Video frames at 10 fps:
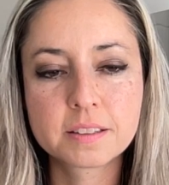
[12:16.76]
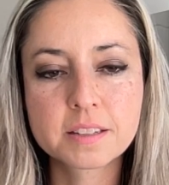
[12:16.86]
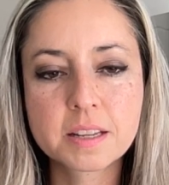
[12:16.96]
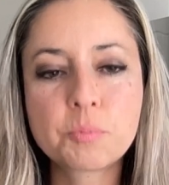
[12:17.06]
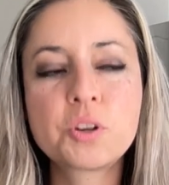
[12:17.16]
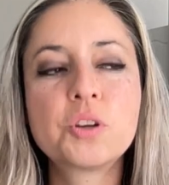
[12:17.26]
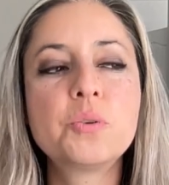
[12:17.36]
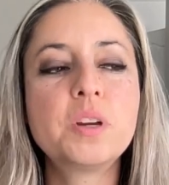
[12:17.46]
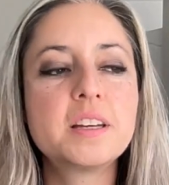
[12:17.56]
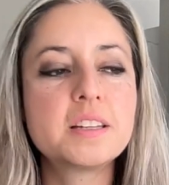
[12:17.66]
Someone
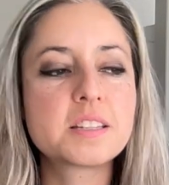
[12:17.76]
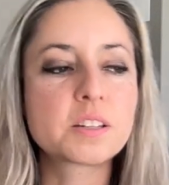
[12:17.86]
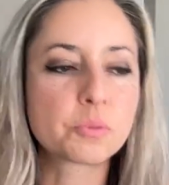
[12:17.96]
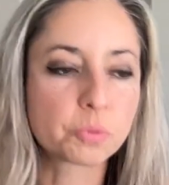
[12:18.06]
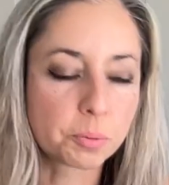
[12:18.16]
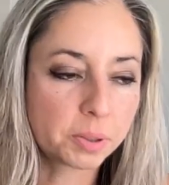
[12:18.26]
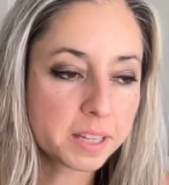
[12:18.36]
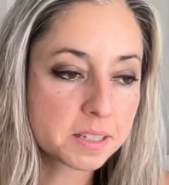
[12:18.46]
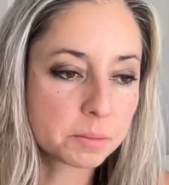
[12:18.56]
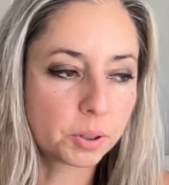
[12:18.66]
who is
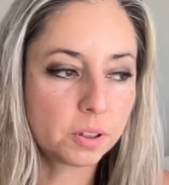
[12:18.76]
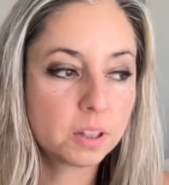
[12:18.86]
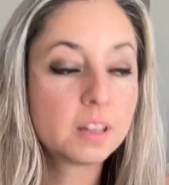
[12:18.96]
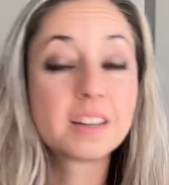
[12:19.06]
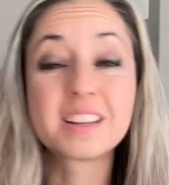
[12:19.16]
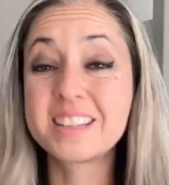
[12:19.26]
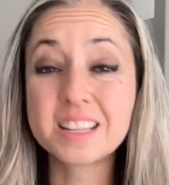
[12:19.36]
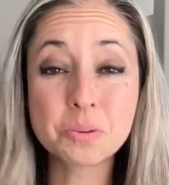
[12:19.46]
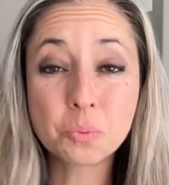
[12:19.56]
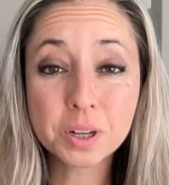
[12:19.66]
replaceable
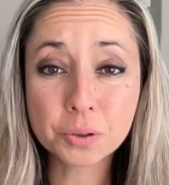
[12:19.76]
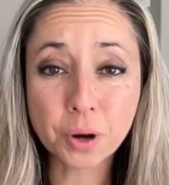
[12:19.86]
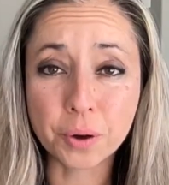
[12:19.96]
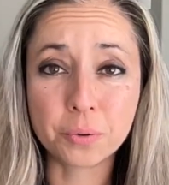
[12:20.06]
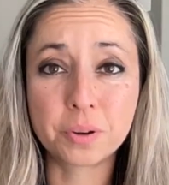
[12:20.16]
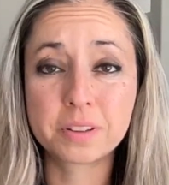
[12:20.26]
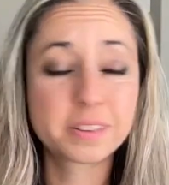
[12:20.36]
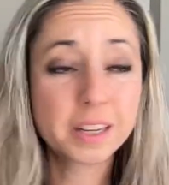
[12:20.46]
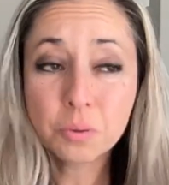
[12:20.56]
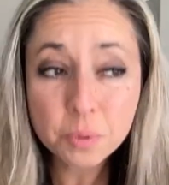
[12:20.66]
doesn't want to grow.
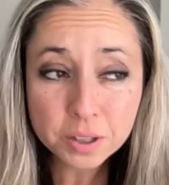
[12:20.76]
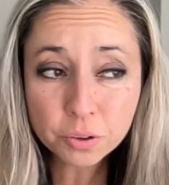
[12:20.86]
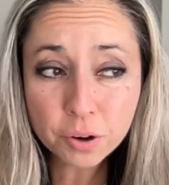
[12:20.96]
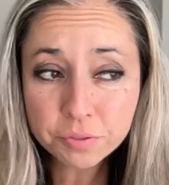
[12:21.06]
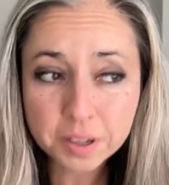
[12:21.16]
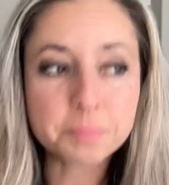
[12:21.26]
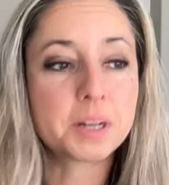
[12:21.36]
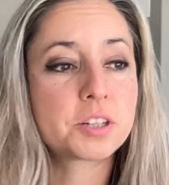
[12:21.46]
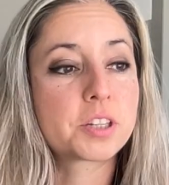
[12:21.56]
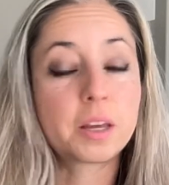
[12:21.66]
They don't want to grow very
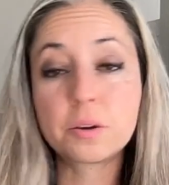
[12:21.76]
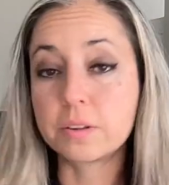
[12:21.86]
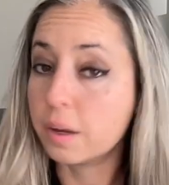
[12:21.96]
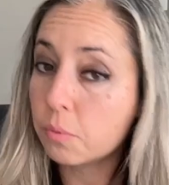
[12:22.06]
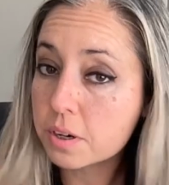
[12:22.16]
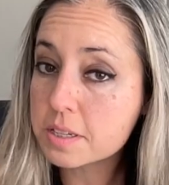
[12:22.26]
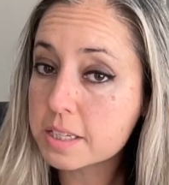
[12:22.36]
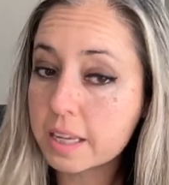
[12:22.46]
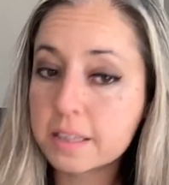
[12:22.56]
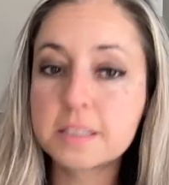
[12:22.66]
much. They they want to
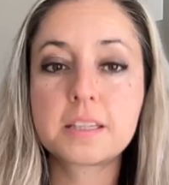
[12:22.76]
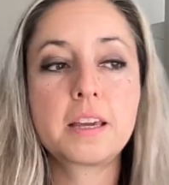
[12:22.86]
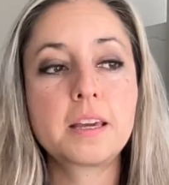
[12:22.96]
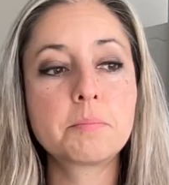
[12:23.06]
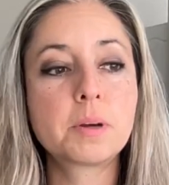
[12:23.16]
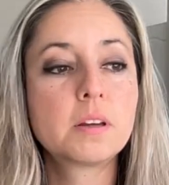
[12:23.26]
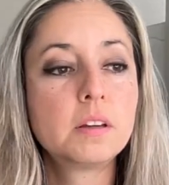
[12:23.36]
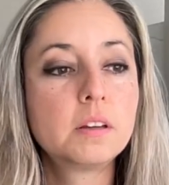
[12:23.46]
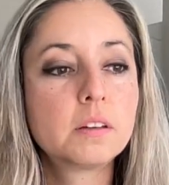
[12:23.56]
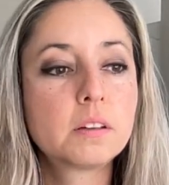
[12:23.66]
stay the same.
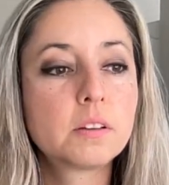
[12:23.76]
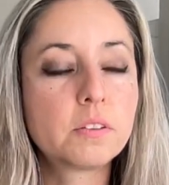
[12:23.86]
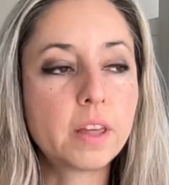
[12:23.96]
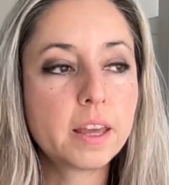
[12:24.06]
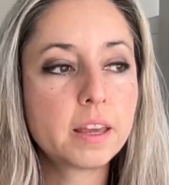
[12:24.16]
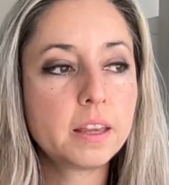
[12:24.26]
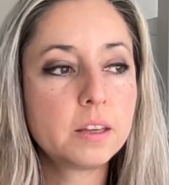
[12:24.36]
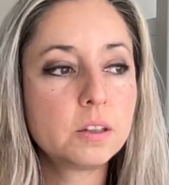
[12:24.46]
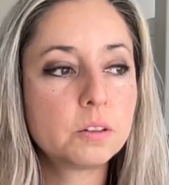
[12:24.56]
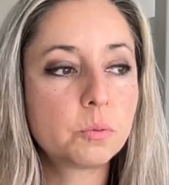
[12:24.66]

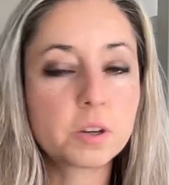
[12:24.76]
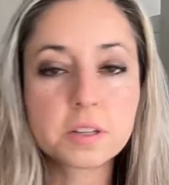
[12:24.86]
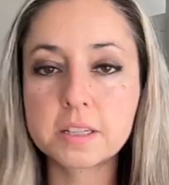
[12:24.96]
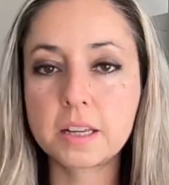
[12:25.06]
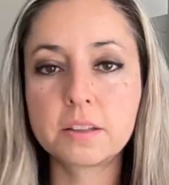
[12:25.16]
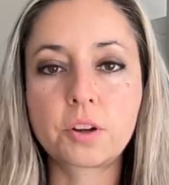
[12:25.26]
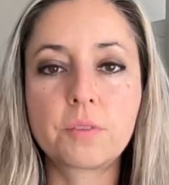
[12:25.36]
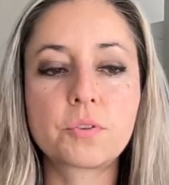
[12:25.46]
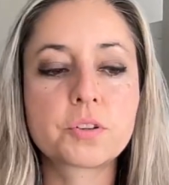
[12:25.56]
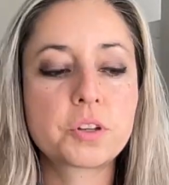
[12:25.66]
They want to stay in their
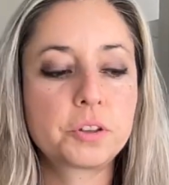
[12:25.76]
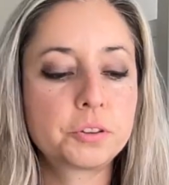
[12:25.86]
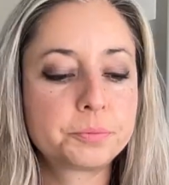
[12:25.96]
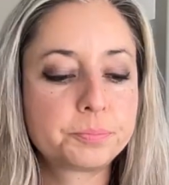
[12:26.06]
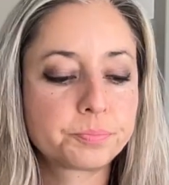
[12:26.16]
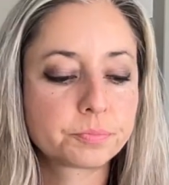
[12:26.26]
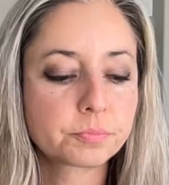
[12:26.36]
comfort zone.